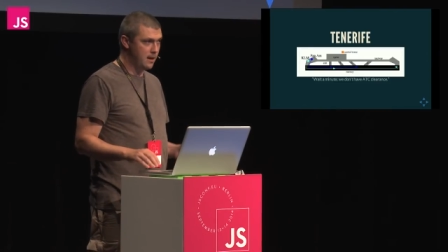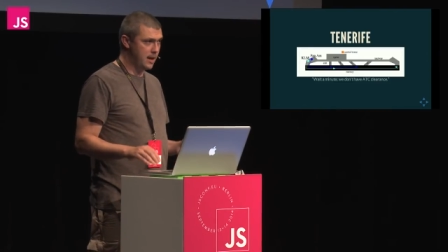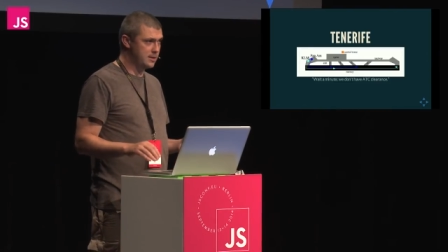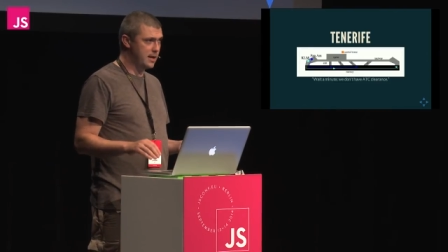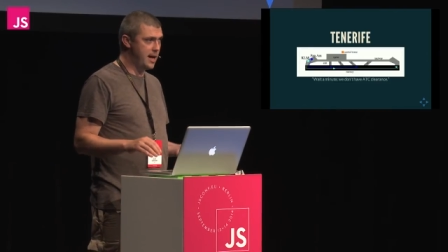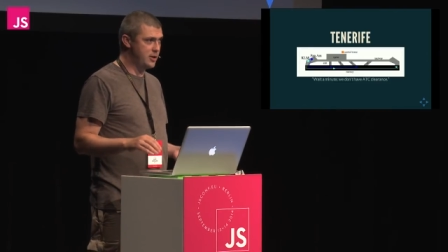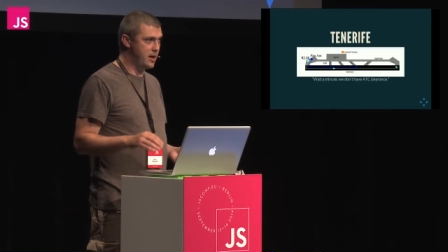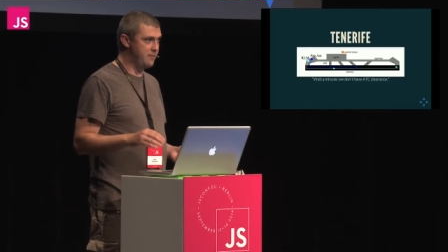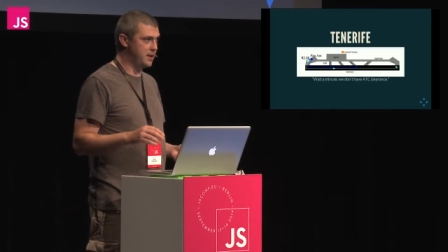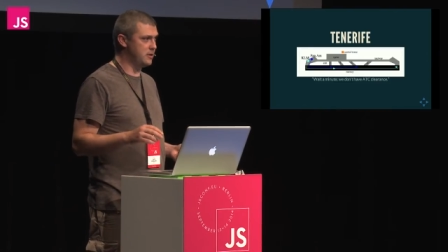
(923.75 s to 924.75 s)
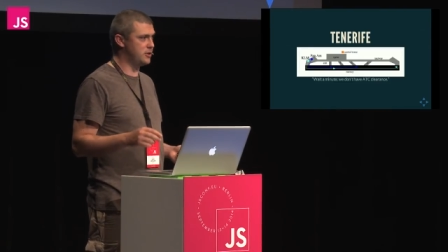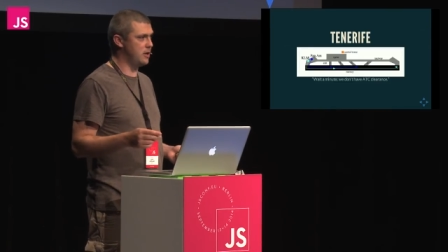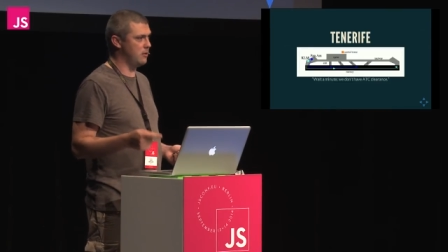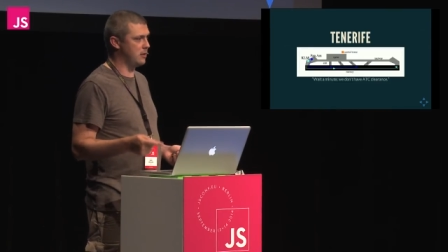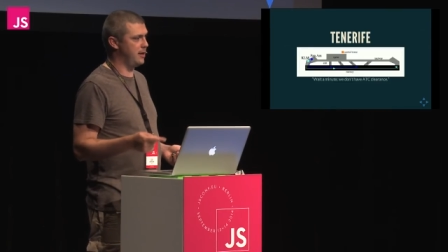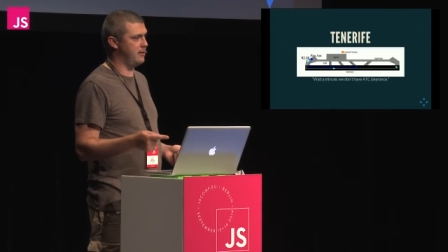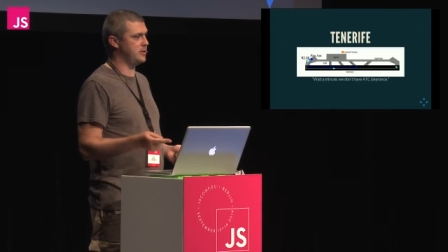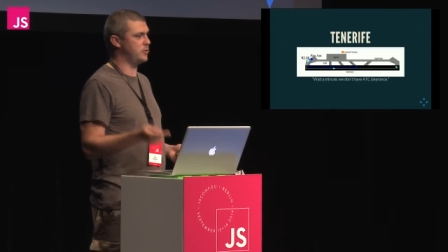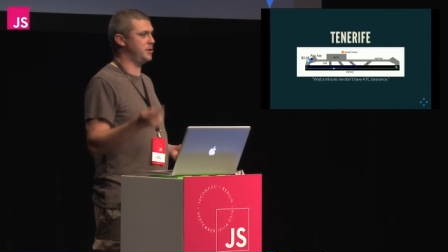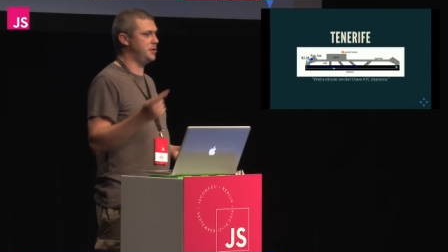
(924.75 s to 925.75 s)
That's air traffic control
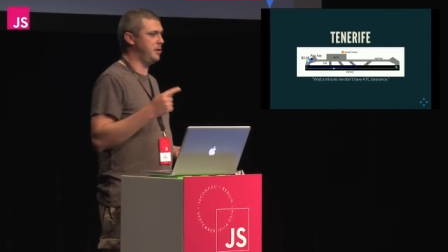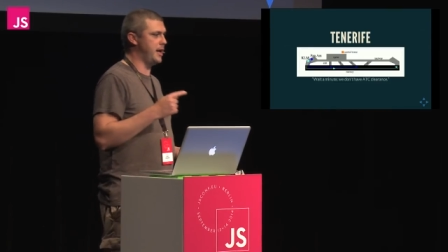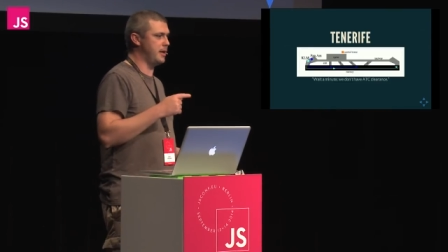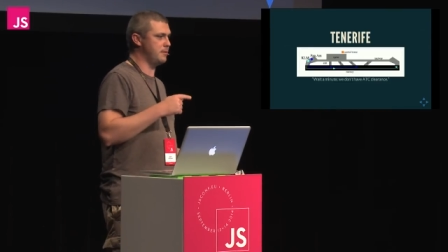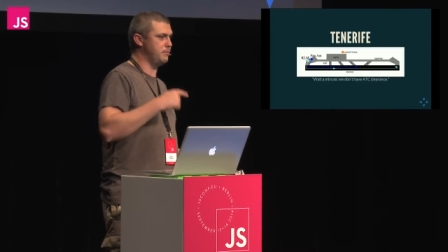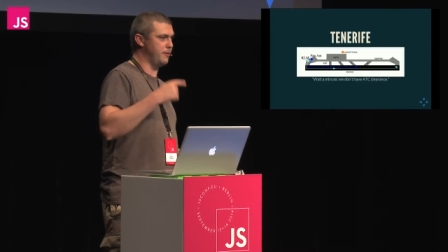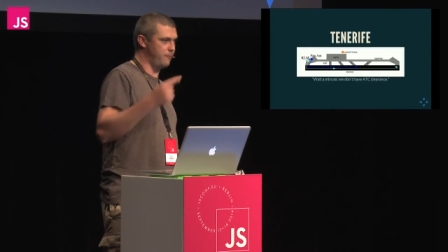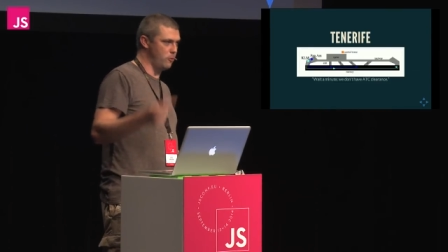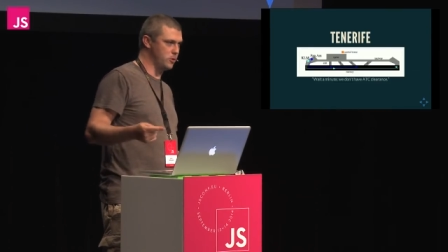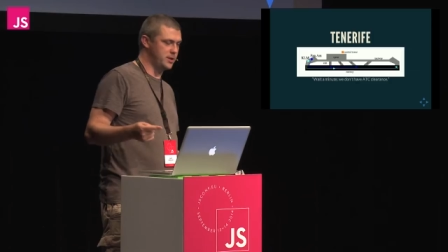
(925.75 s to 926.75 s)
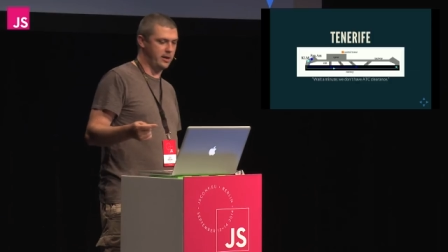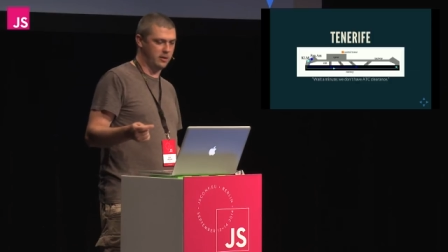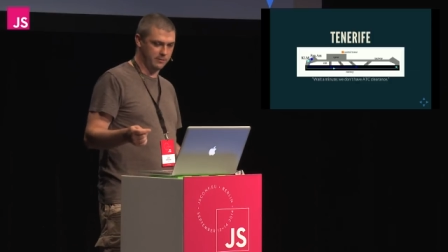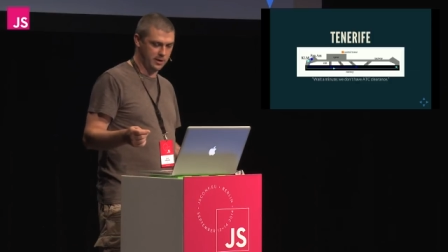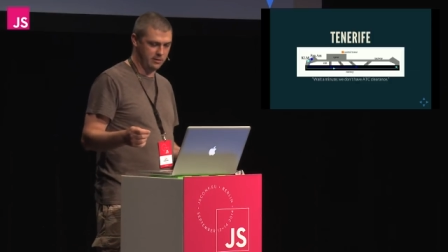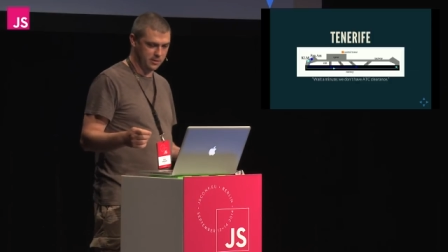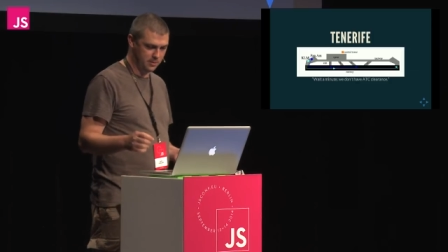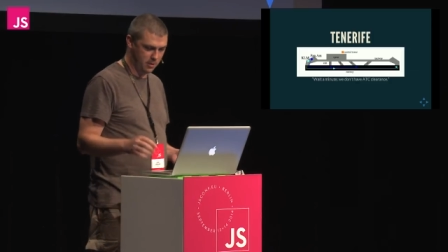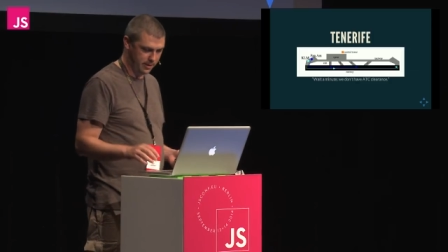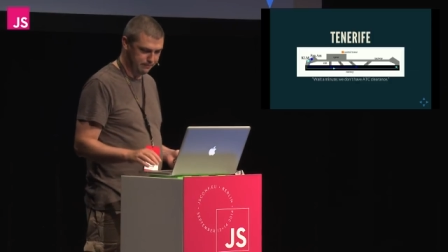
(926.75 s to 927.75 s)
clearance, which you get before takeoff clearance,
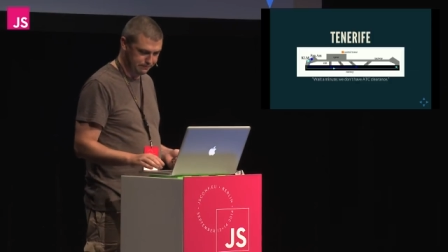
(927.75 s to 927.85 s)
by the way.